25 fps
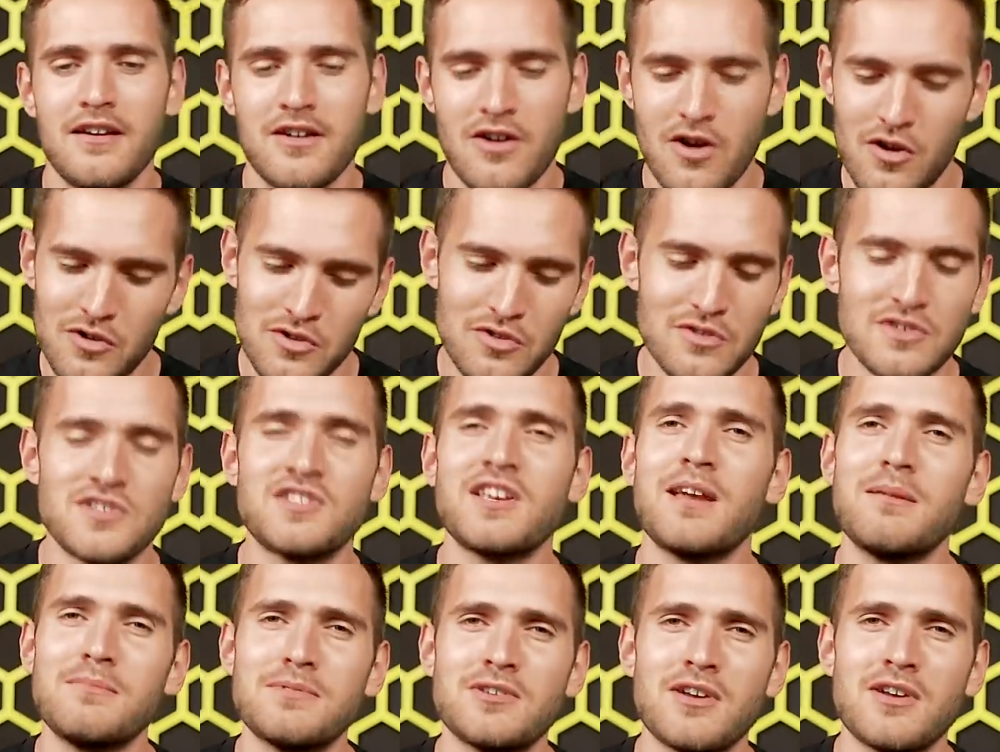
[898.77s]
Can't do it at the
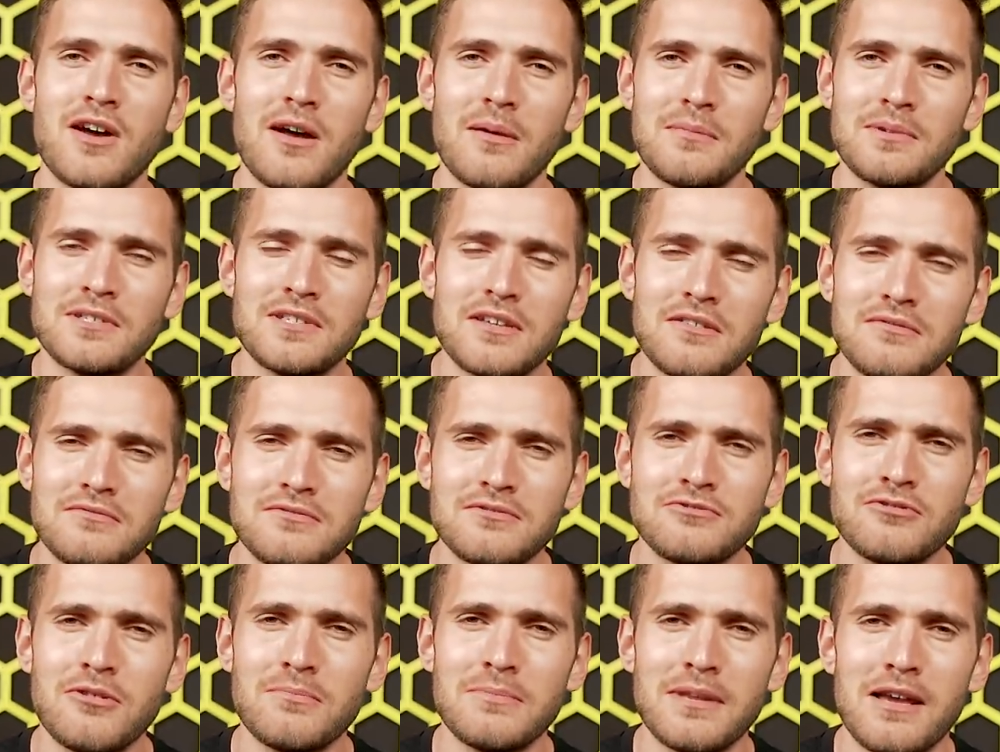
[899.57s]
same time because
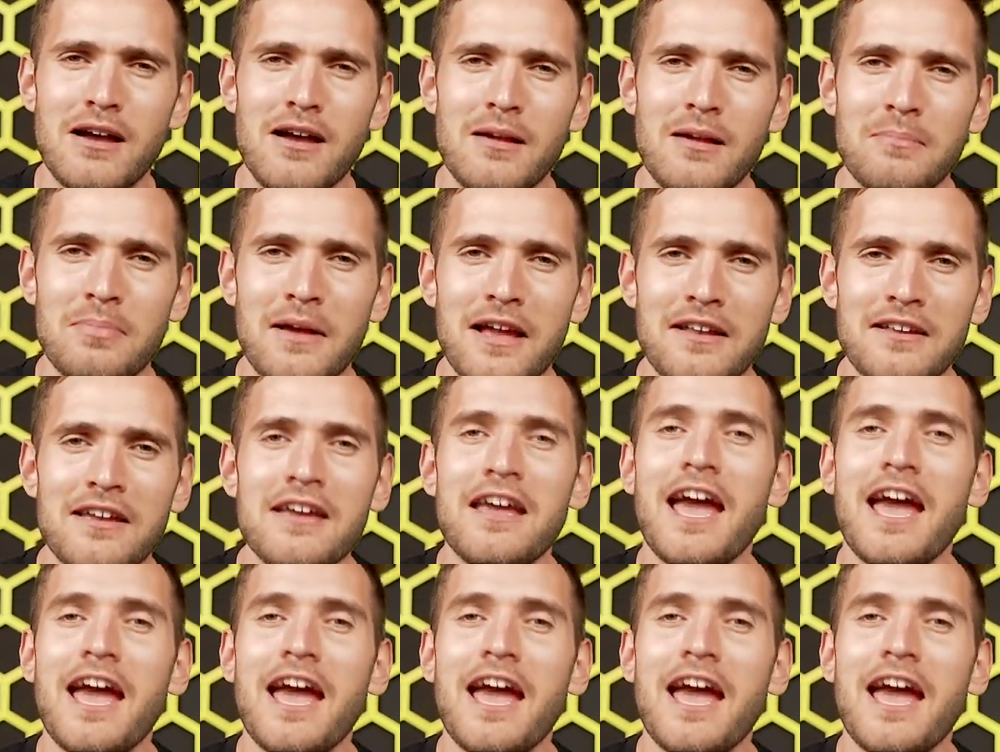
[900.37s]
I'll drop the iPad.